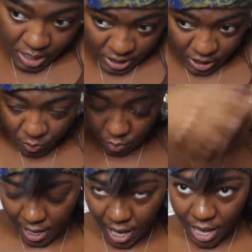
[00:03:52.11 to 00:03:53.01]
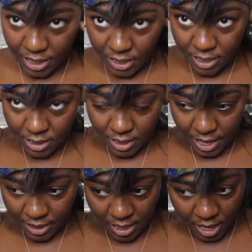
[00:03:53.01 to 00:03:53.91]
see what we got
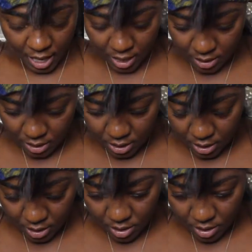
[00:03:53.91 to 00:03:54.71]
at the end